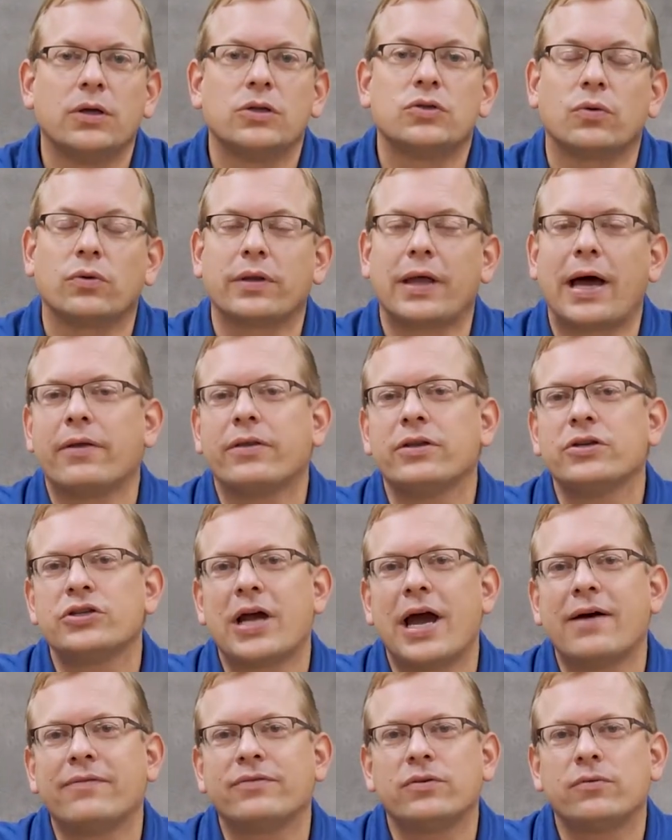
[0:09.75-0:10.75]
to allow the
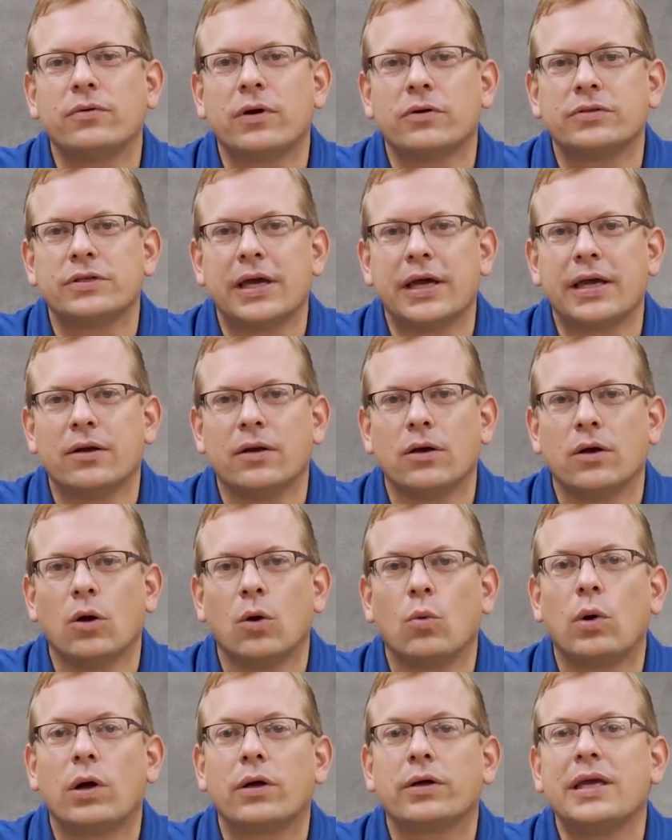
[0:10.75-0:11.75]
shaft to rotate
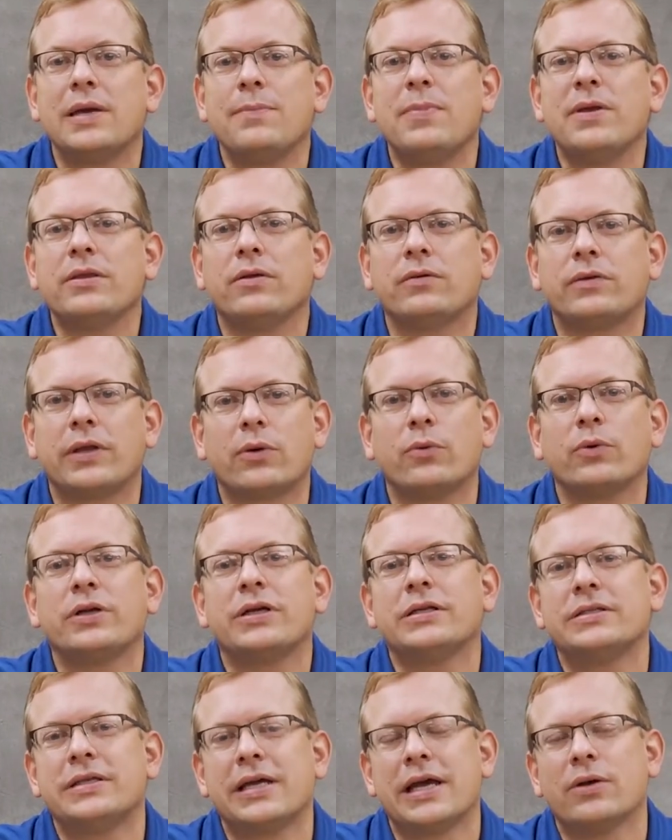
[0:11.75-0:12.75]
while keeping the liquid
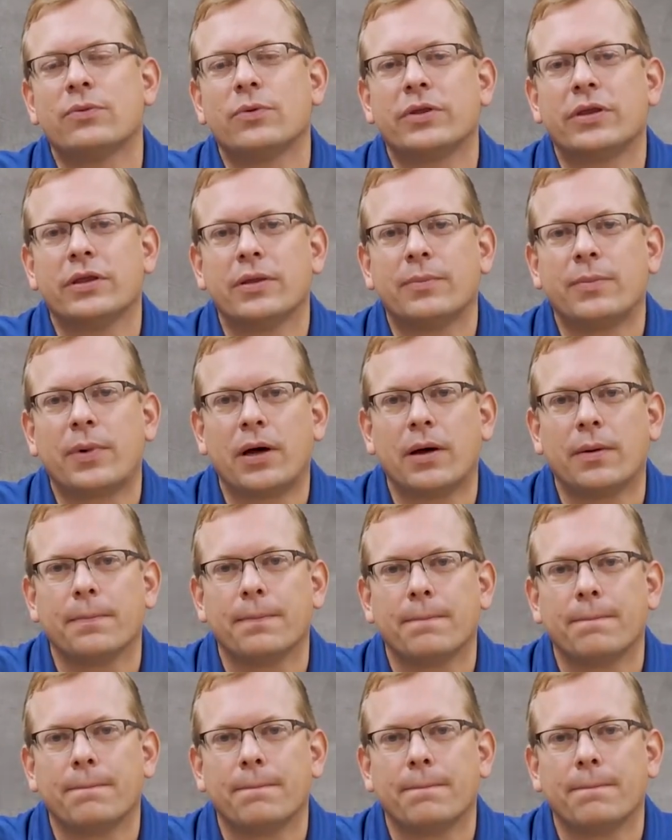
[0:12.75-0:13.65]
contained within the pump.